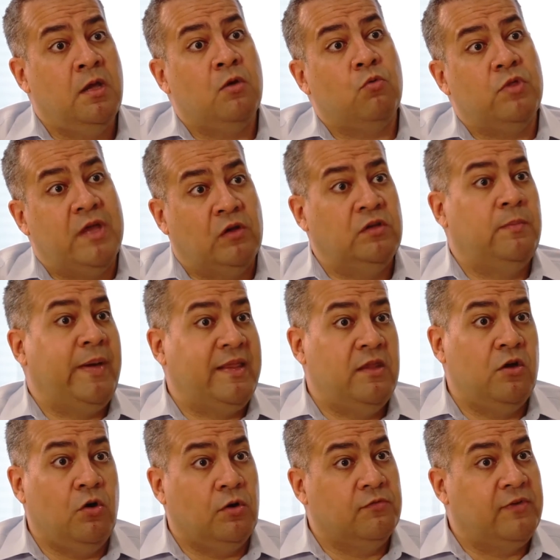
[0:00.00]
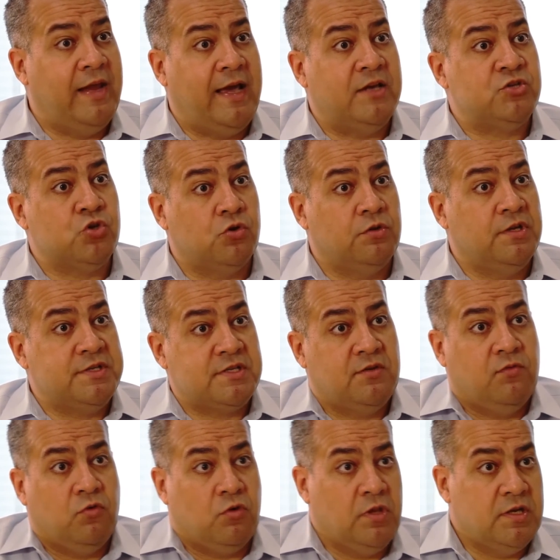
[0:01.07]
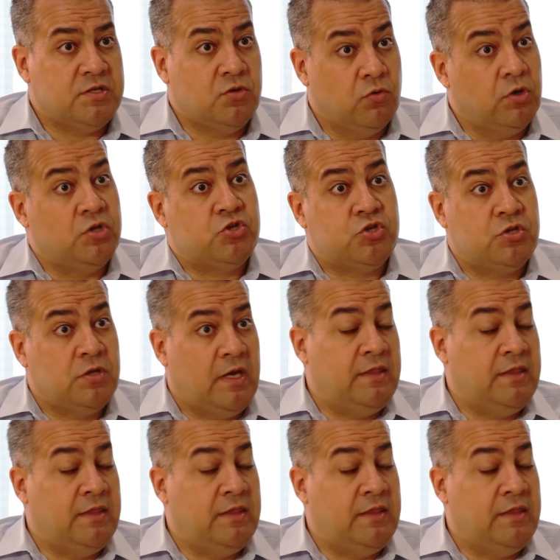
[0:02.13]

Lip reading: without depending on flash or disk for the storage.